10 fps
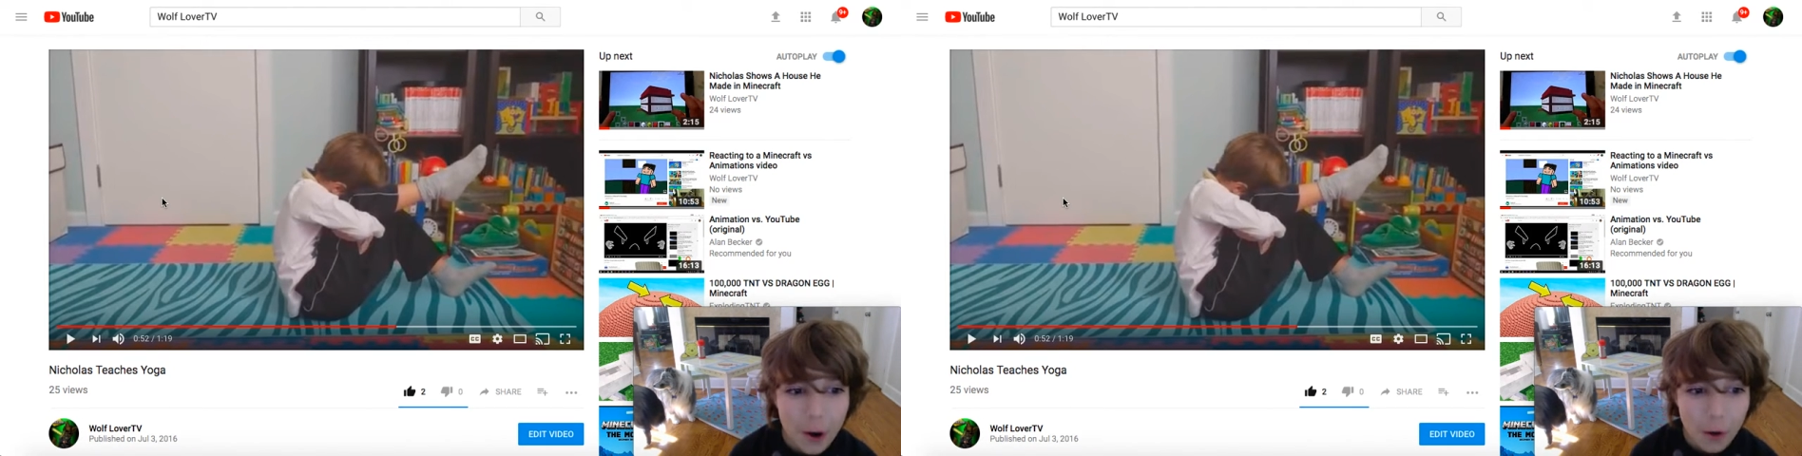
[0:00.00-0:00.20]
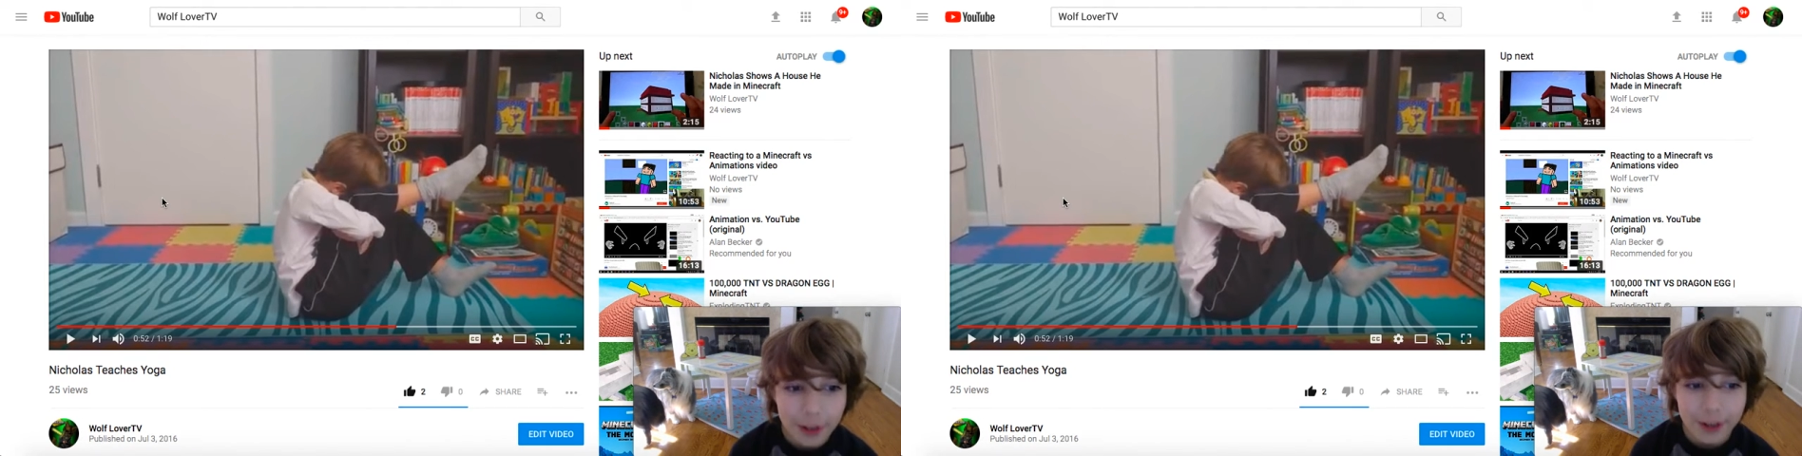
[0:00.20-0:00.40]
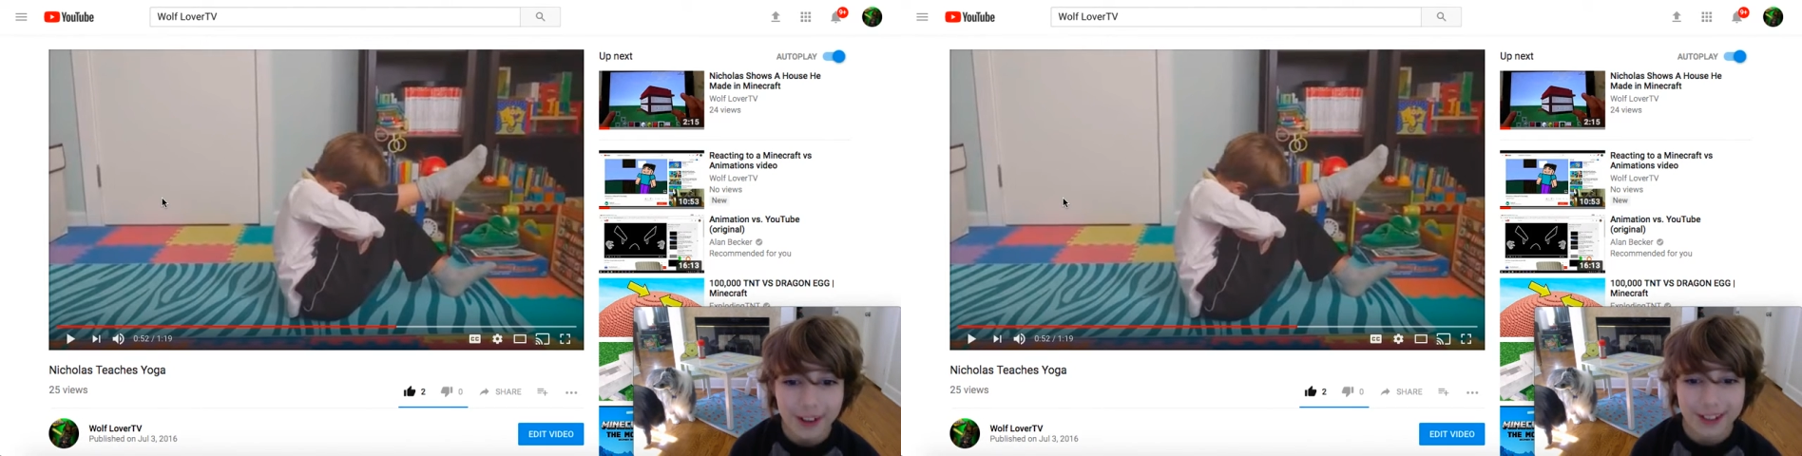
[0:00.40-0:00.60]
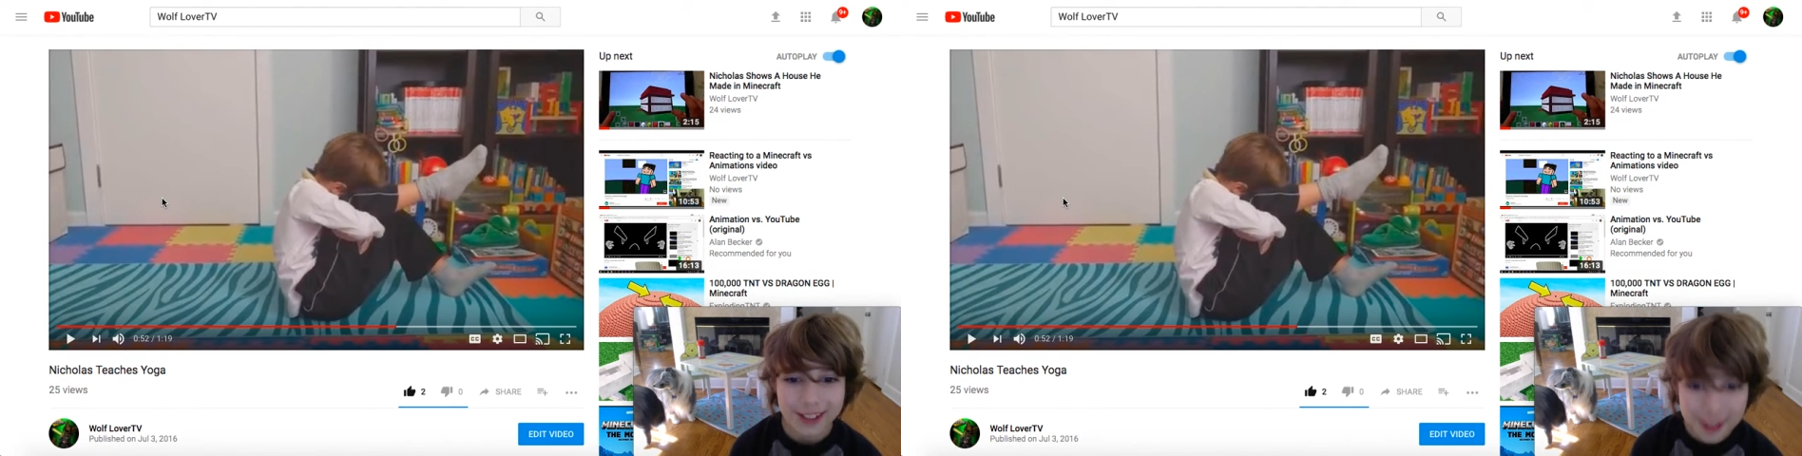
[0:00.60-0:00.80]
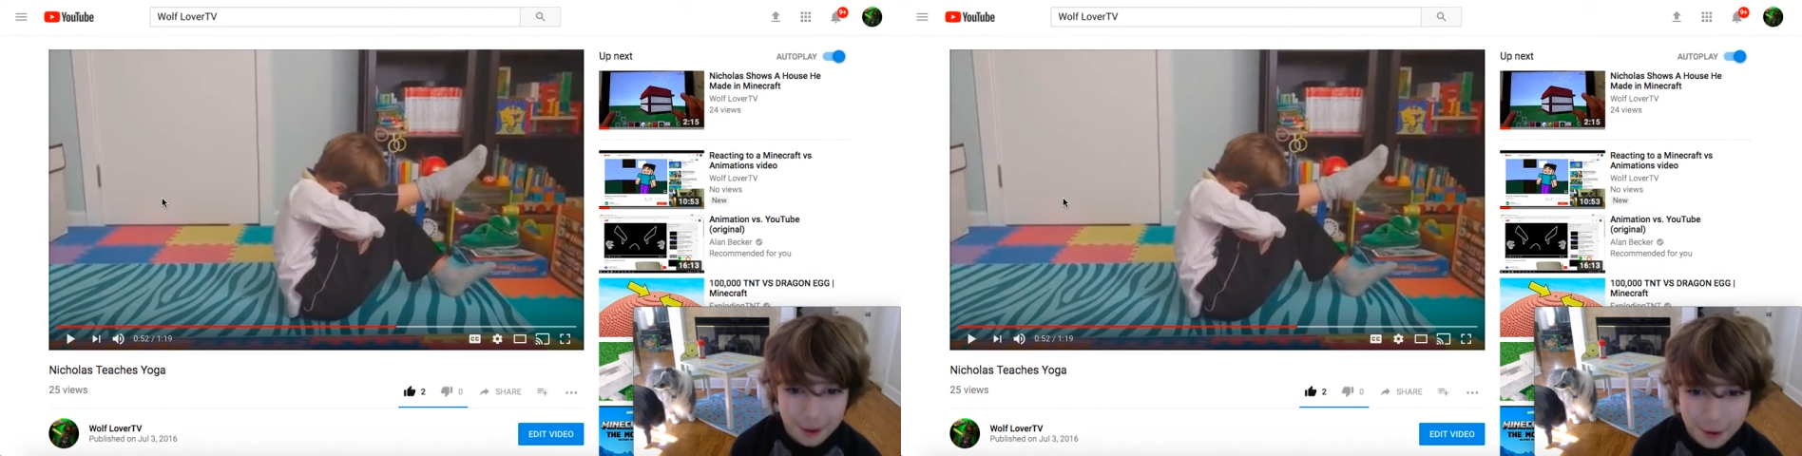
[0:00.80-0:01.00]
only got
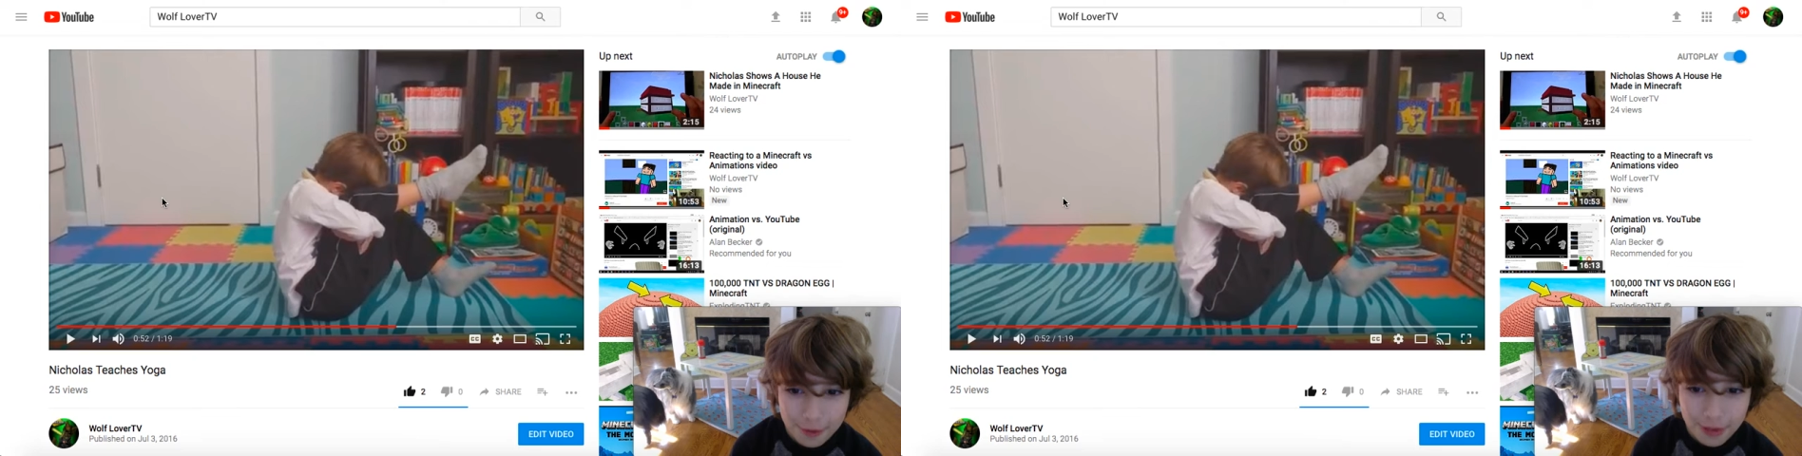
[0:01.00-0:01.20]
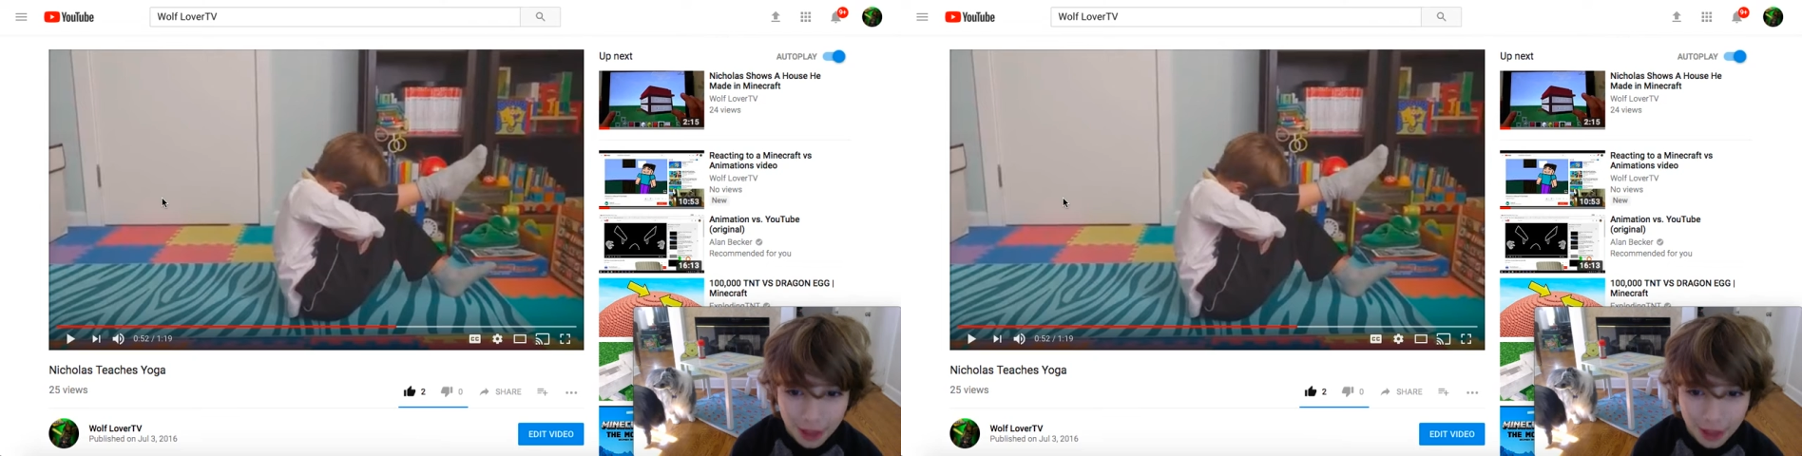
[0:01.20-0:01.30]
two